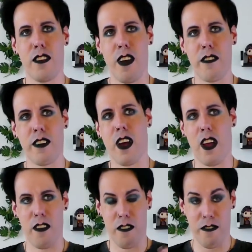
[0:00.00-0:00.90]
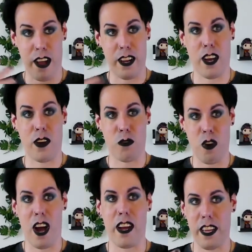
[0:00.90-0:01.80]
Trevor finding out
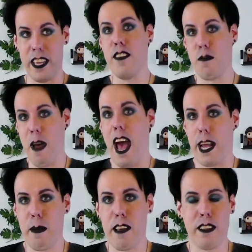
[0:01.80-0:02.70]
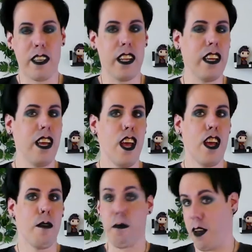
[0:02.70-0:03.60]
why he's back, basically,
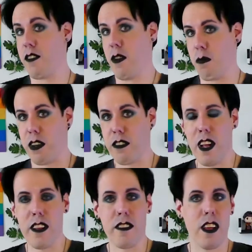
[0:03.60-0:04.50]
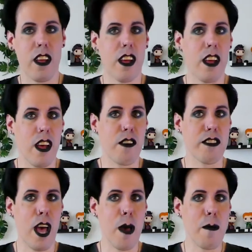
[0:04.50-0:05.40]
because the wish that was
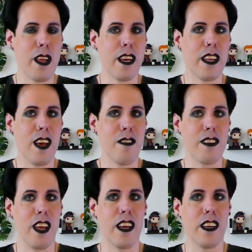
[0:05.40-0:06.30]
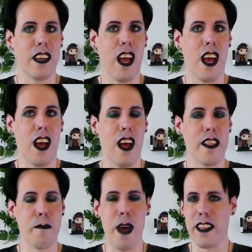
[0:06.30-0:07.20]
happening and everything.
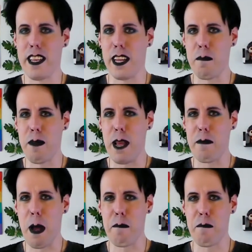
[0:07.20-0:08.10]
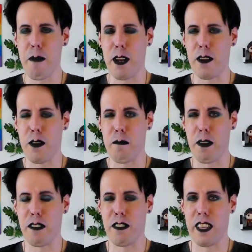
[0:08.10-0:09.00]
The bad guy, played by Pedro
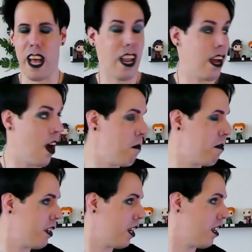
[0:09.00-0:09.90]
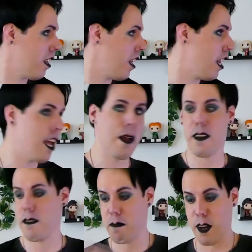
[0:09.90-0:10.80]
Pascal, I hope I
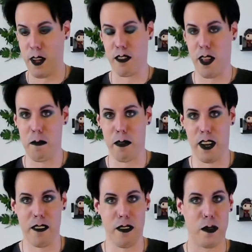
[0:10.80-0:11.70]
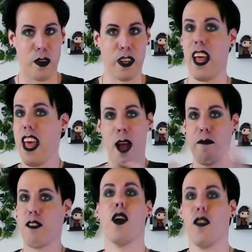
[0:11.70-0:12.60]
didn't pronounce his name correctly. I'm
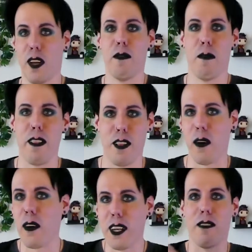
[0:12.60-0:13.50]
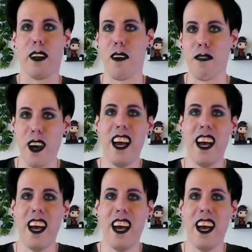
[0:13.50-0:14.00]
just calling him the Mandalorian, whatever.